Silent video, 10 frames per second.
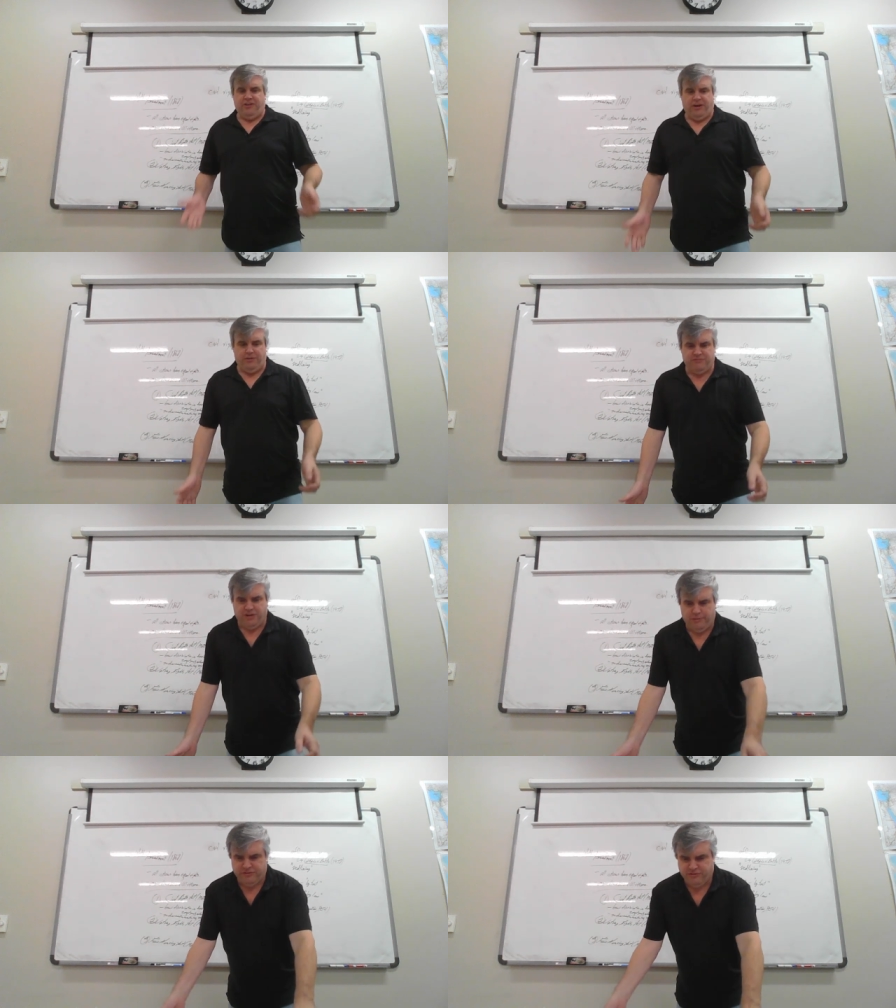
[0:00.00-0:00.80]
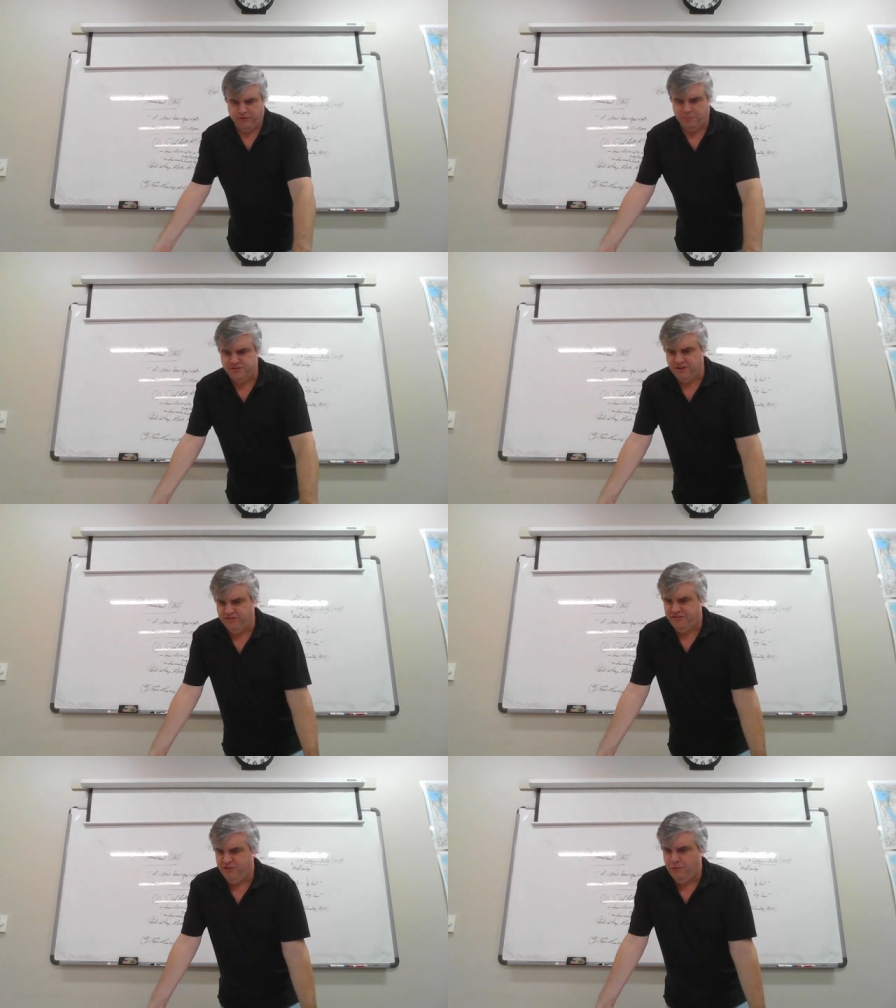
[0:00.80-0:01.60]
um, job
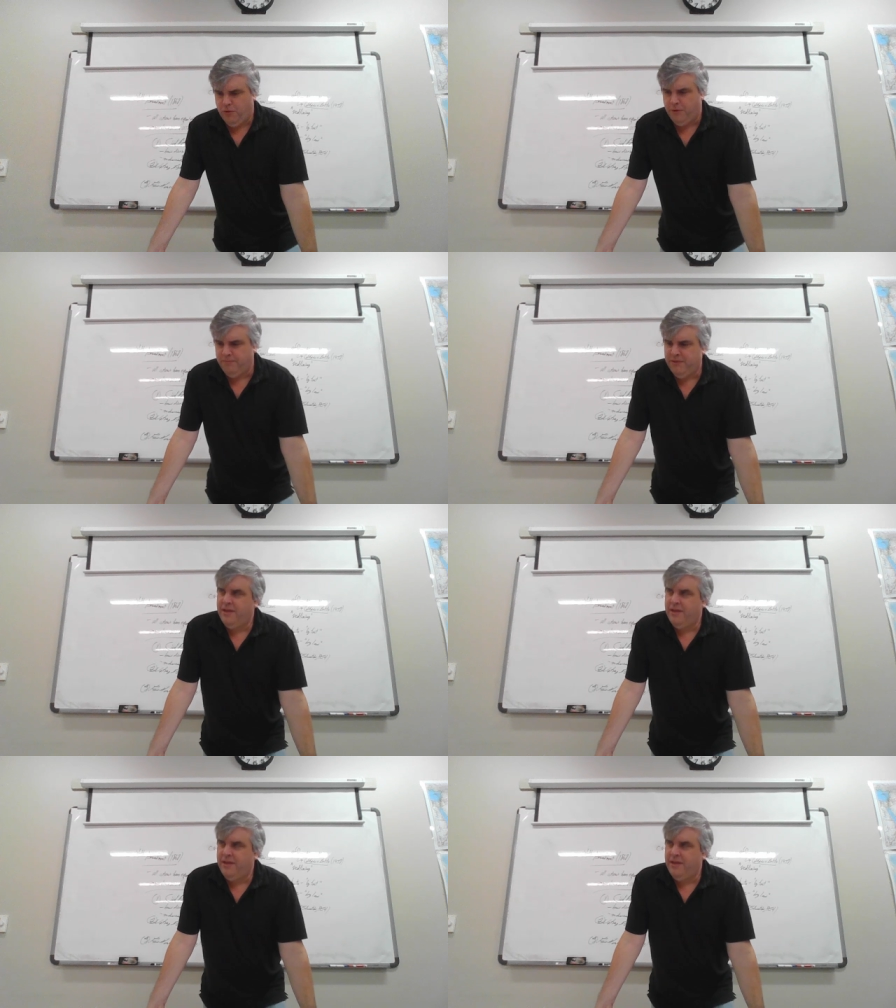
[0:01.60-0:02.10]
descriptions to uh,